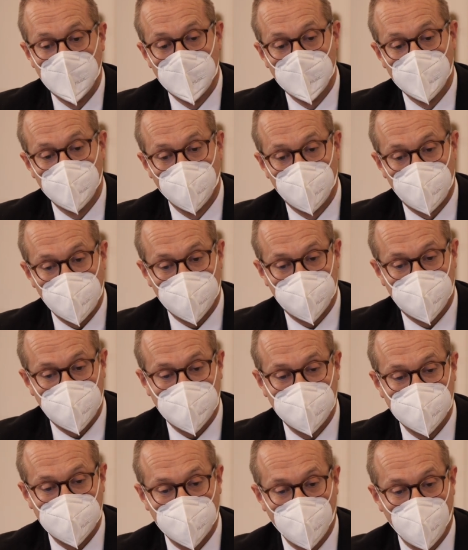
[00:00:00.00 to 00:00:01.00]
to
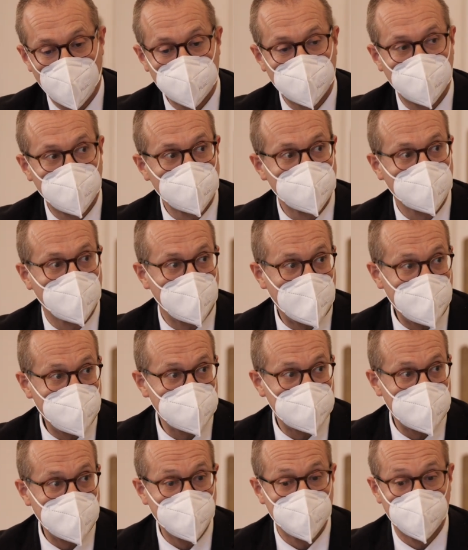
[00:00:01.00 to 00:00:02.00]
prevent that hospitals
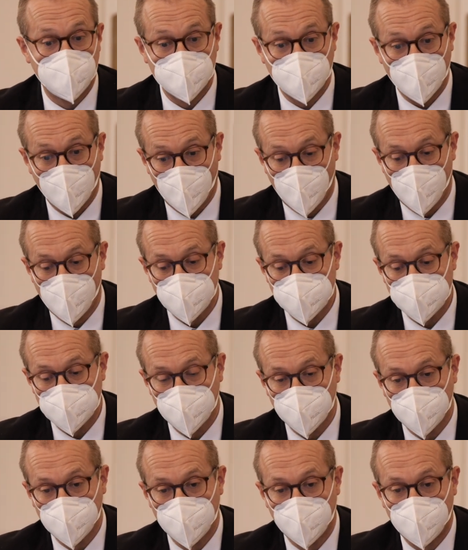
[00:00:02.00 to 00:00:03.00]
collapsing, but
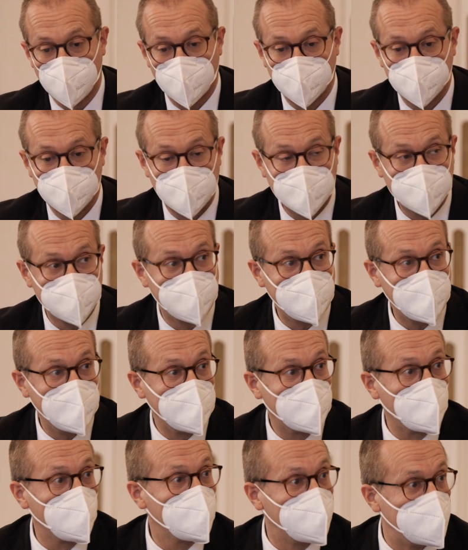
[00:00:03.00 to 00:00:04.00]
also to protect
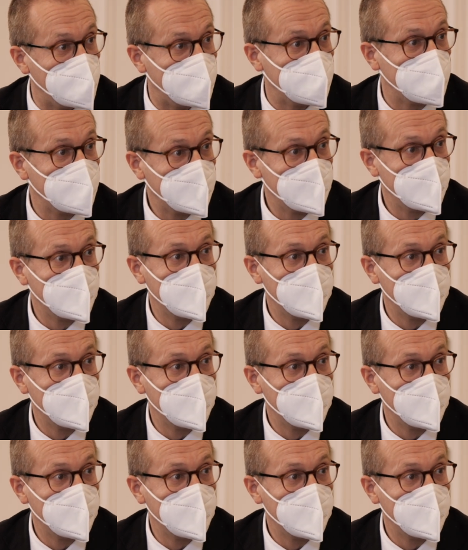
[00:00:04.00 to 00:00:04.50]
the economy,